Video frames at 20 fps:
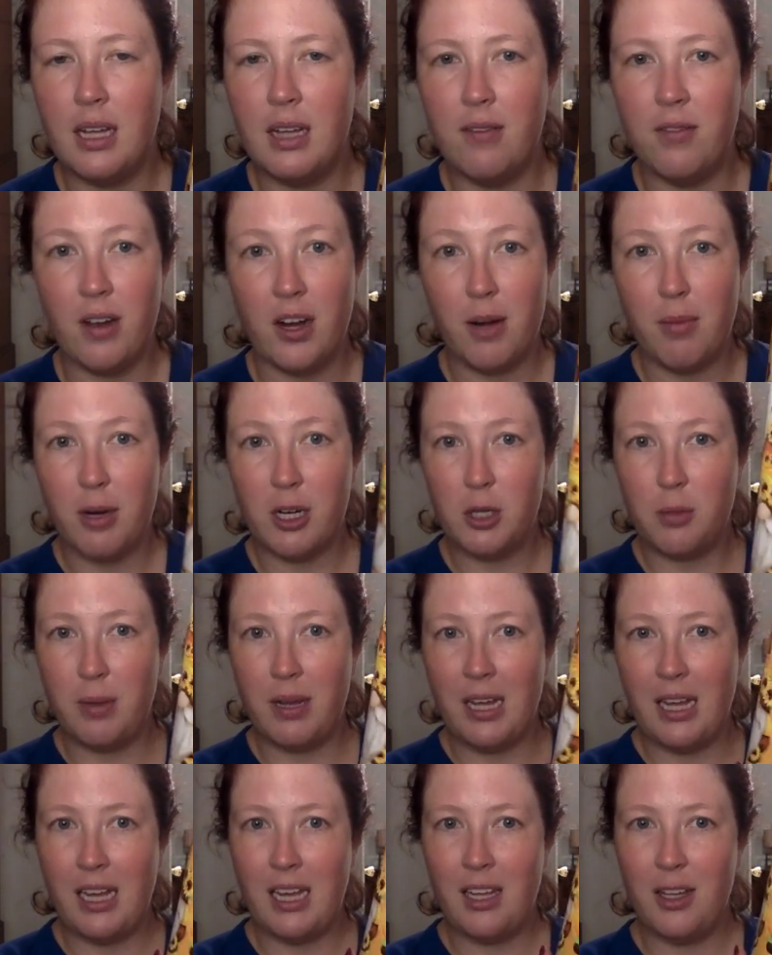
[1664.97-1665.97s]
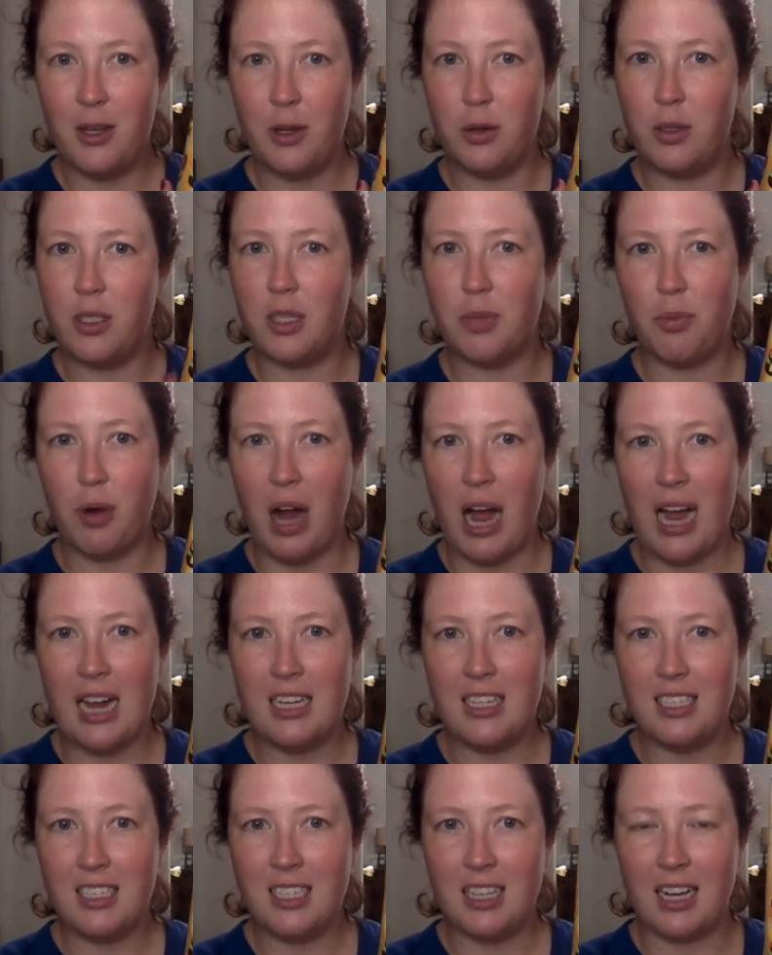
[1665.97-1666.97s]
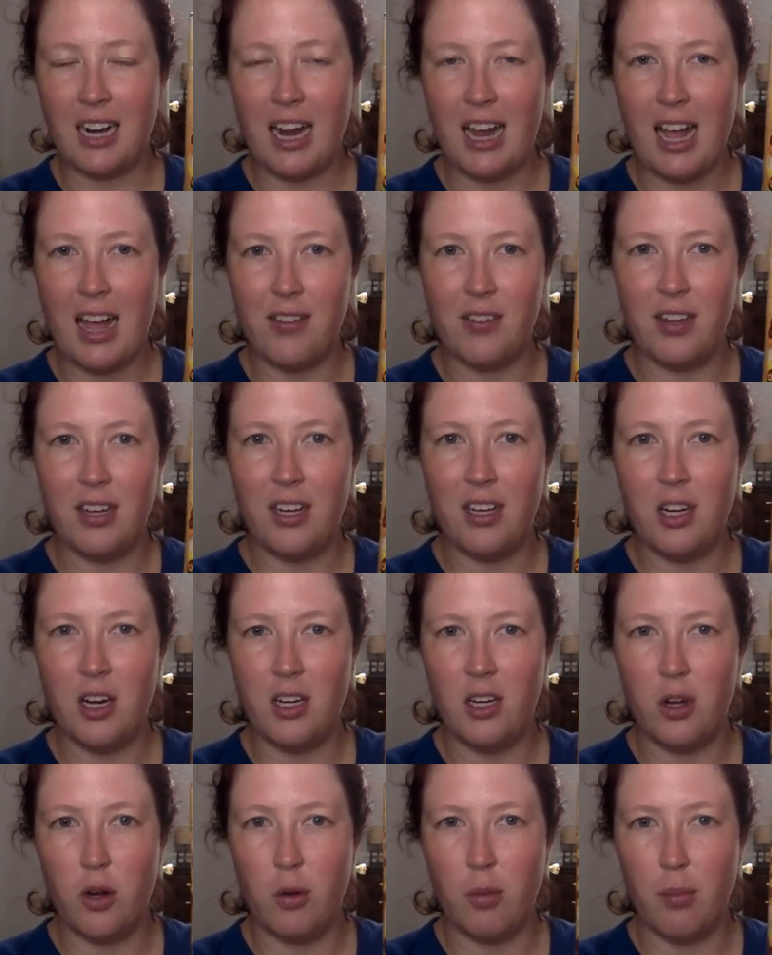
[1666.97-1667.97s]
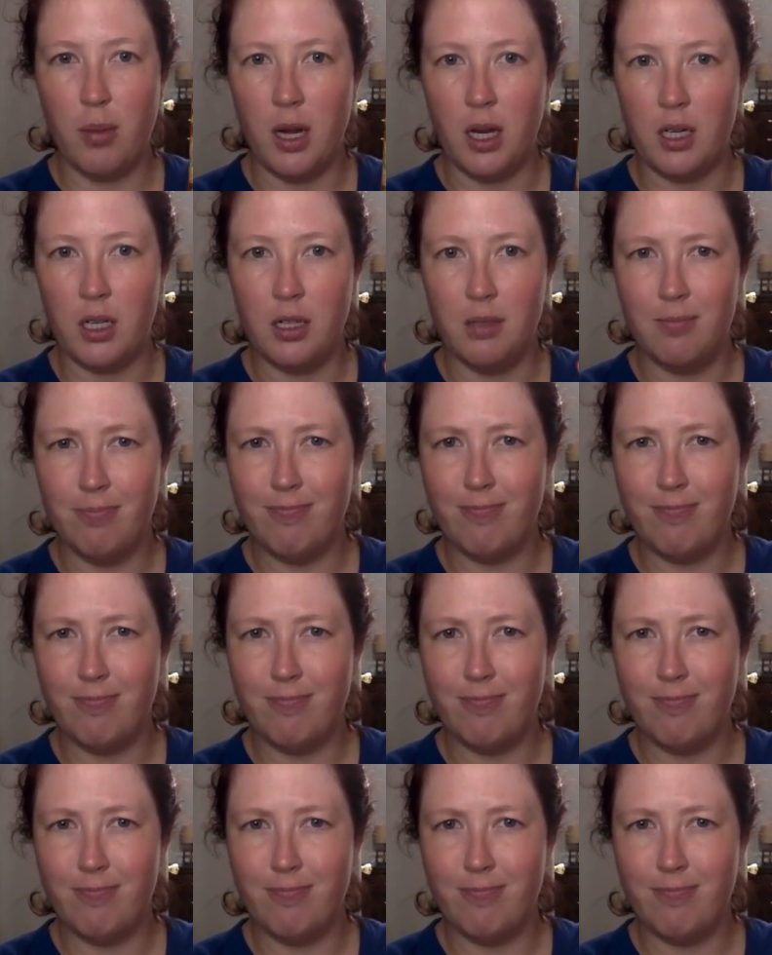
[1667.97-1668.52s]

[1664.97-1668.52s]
Very much me, who's surprised that I have a gnome mug.